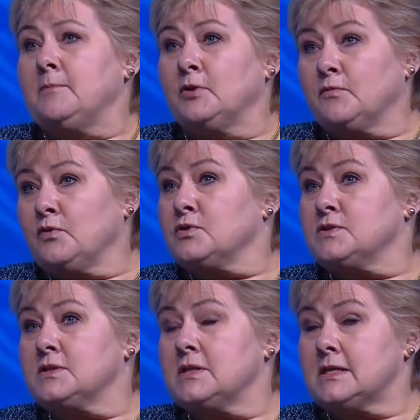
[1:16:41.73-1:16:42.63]
But of
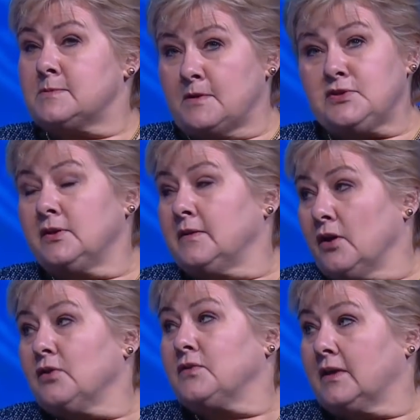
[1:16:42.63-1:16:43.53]
course, especially in
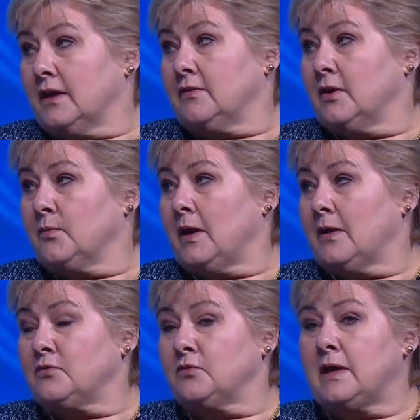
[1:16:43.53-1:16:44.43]
the Arctic area, we
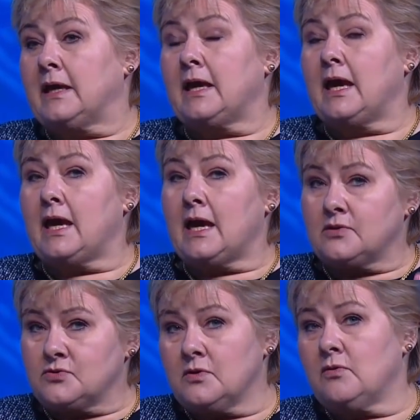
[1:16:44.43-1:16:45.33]
have to take
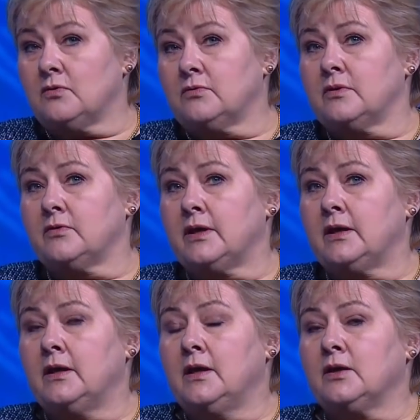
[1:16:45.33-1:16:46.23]

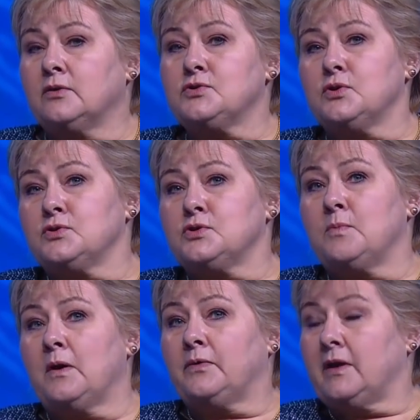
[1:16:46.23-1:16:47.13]
extraordinary concerns
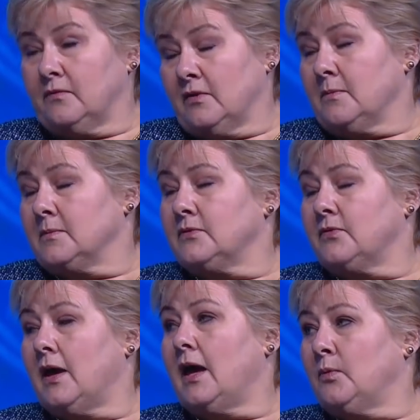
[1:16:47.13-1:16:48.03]
about the
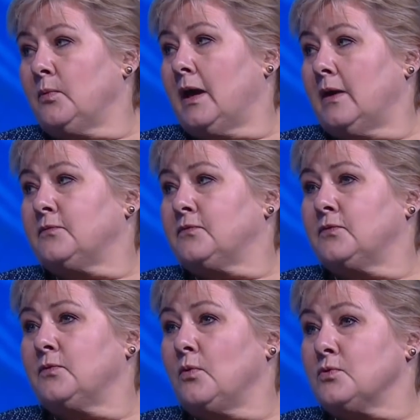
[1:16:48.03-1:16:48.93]
environment, and we have
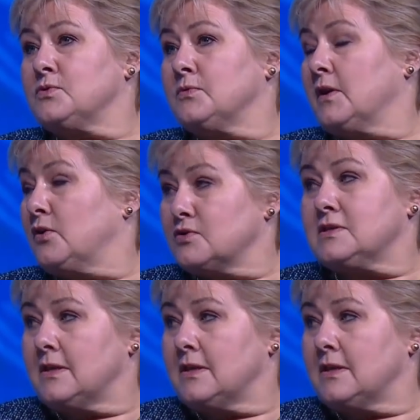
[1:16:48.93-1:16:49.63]
also the cost